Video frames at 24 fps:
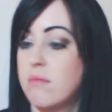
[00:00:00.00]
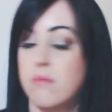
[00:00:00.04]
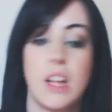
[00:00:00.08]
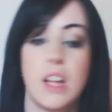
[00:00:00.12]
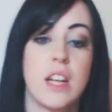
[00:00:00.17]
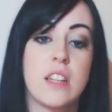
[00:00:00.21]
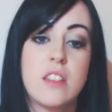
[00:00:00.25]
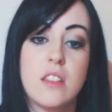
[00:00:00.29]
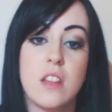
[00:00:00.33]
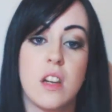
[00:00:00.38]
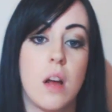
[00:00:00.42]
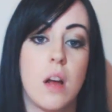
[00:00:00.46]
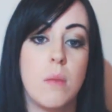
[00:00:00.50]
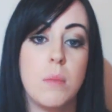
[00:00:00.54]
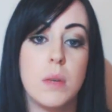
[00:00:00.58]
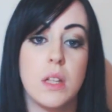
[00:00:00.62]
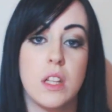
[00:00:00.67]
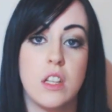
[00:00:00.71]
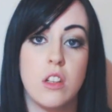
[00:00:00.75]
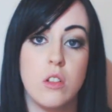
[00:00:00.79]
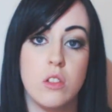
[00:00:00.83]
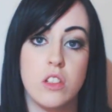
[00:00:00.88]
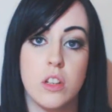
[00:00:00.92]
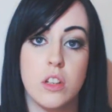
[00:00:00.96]
that's the number
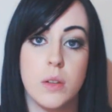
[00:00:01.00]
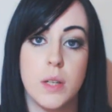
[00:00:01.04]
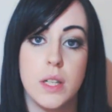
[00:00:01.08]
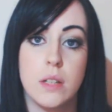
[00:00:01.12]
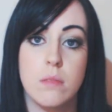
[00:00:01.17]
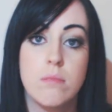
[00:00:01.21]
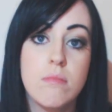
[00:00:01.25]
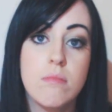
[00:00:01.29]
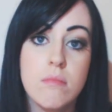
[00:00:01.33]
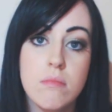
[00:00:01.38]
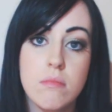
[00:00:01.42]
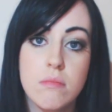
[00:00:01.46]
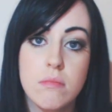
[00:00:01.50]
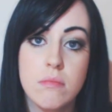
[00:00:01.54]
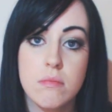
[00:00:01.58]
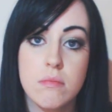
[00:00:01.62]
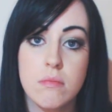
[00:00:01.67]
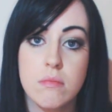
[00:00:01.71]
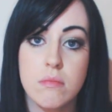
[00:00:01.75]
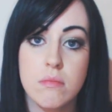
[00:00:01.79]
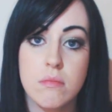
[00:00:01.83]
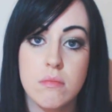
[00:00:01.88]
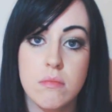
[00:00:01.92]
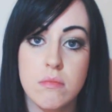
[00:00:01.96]
that you're doing.
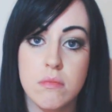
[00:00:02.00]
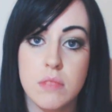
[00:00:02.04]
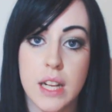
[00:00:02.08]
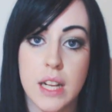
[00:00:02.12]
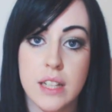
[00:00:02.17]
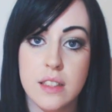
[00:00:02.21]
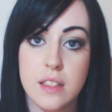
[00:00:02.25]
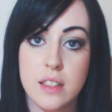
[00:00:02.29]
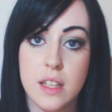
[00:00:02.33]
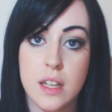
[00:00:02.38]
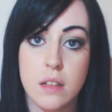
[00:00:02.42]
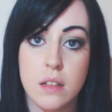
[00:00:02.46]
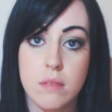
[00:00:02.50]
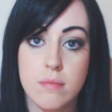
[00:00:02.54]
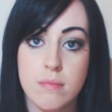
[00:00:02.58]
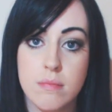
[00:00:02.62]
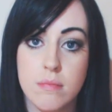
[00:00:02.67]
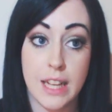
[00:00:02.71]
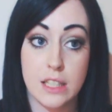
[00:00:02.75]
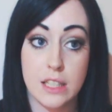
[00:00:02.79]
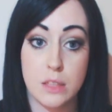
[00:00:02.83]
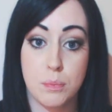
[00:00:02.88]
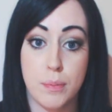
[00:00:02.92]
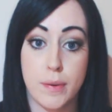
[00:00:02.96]
And that's it.
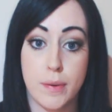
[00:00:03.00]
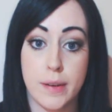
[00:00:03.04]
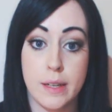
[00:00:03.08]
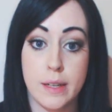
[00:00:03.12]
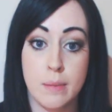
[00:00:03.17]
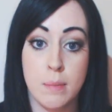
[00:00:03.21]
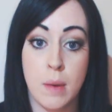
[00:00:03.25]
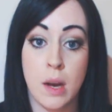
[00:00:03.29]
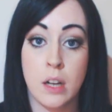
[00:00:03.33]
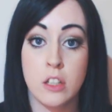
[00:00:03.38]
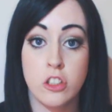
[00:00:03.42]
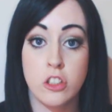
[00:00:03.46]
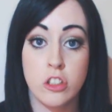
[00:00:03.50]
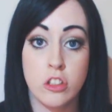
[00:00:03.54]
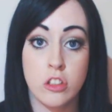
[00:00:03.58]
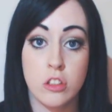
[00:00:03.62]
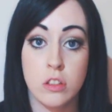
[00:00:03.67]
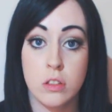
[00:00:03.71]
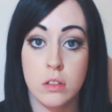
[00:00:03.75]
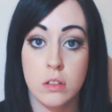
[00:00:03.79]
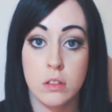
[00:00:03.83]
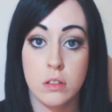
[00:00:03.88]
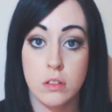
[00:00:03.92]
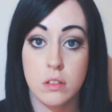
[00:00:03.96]
That's pretty much
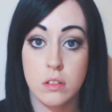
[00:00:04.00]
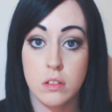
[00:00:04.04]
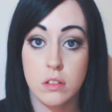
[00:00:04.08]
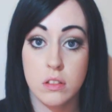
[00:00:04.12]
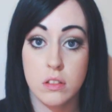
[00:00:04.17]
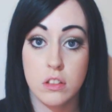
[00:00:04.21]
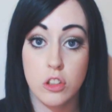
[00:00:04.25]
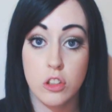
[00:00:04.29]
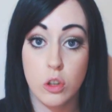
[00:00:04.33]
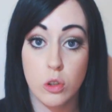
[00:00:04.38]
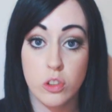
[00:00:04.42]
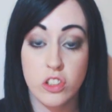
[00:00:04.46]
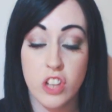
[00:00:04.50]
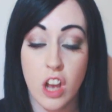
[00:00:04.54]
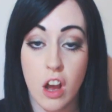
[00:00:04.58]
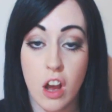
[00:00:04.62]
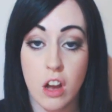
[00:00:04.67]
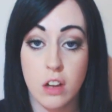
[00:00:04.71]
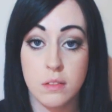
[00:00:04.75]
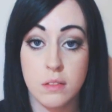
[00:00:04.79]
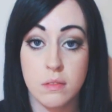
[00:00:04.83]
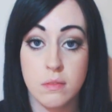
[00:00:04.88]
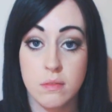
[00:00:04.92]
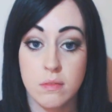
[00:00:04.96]
your
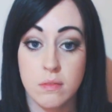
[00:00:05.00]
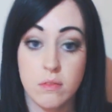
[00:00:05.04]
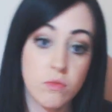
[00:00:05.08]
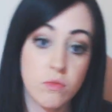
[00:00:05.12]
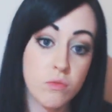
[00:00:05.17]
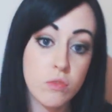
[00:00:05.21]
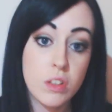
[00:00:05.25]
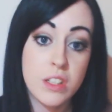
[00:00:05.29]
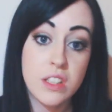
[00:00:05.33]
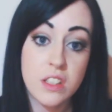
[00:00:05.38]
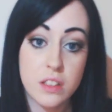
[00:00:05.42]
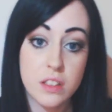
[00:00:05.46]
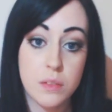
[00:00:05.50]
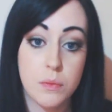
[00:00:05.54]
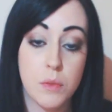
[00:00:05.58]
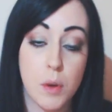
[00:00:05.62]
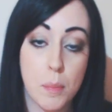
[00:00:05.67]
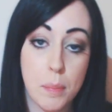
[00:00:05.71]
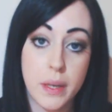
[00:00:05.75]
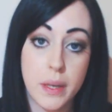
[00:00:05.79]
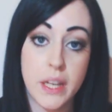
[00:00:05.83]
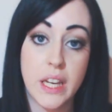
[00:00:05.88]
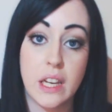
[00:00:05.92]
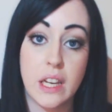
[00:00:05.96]
turn. Rinse and
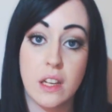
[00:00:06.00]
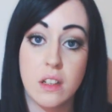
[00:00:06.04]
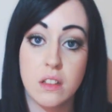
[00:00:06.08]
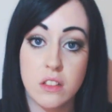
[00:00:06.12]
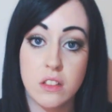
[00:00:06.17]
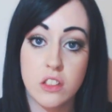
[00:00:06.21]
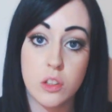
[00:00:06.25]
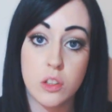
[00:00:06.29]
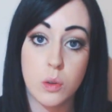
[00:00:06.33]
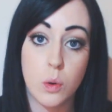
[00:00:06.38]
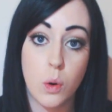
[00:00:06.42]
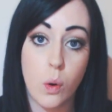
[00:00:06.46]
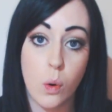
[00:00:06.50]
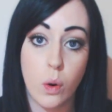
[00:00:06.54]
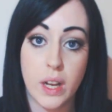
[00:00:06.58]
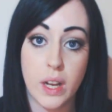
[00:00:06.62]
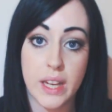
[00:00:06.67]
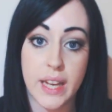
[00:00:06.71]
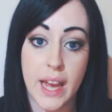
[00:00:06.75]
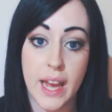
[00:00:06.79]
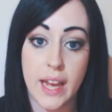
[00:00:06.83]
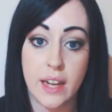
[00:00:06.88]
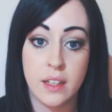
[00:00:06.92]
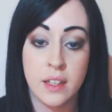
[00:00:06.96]
repeat, do it all
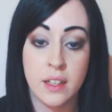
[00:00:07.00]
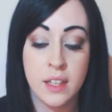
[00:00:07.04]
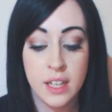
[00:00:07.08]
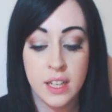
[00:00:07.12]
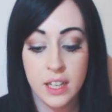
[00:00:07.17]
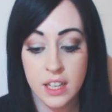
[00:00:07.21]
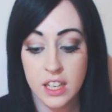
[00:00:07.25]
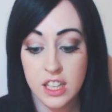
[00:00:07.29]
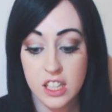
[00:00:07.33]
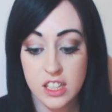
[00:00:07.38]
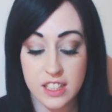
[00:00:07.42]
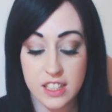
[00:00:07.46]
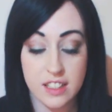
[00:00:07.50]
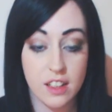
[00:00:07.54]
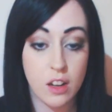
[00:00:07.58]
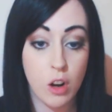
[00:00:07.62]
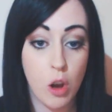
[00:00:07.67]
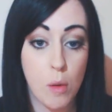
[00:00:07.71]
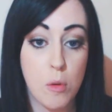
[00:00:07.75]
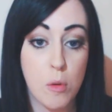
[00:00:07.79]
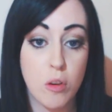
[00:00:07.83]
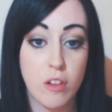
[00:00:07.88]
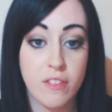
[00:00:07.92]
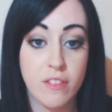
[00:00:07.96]
again. There's a
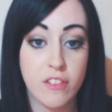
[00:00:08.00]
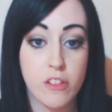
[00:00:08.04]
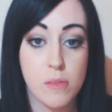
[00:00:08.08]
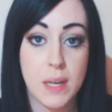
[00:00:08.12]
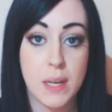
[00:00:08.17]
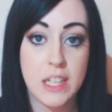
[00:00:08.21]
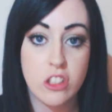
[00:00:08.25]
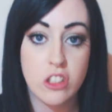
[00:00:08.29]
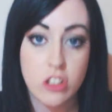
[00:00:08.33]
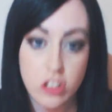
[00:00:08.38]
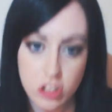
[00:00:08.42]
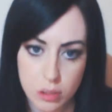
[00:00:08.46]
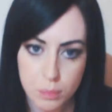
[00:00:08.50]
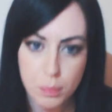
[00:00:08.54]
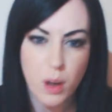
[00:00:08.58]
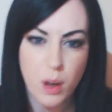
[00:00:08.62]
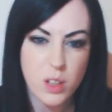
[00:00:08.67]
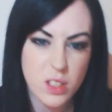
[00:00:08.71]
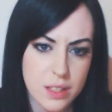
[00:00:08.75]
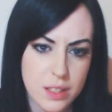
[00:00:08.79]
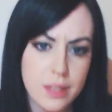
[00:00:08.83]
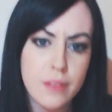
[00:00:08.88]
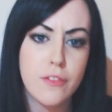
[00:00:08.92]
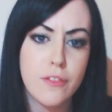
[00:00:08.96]
lot more information to
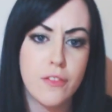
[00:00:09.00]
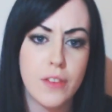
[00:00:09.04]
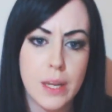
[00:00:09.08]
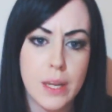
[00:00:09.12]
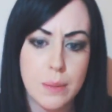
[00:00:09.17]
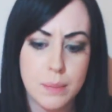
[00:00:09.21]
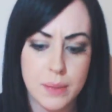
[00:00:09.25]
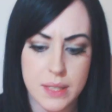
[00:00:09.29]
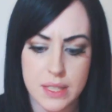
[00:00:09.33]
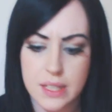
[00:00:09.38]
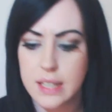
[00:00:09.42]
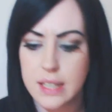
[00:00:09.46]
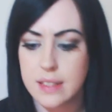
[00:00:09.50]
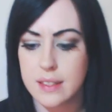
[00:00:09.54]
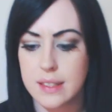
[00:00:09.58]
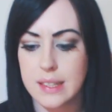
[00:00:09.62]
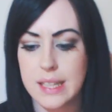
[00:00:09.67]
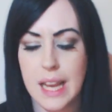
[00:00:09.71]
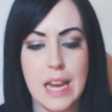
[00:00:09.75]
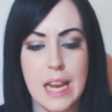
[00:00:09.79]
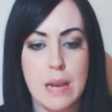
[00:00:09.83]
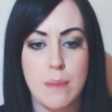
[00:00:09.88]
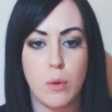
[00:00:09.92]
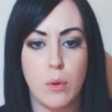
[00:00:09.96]
positive flips, and there's a
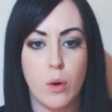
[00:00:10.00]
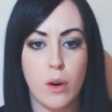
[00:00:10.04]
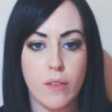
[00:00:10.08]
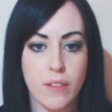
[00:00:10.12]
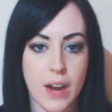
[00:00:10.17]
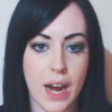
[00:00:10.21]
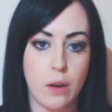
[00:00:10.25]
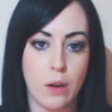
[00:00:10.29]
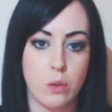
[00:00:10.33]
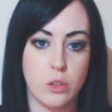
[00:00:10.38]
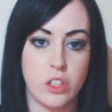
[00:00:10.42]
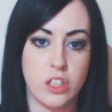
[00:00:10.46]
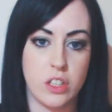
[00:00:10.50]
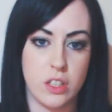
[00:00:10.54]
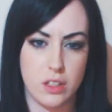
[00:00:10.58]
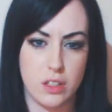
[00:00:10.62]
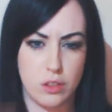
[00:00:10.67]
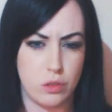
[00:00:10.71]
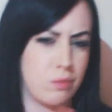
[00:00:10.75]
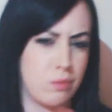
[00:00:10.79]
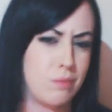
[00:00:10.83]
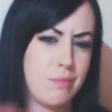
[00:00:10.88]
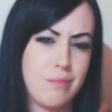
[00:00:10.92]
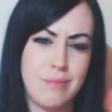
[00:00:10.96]
table of how
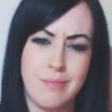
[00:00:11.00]
to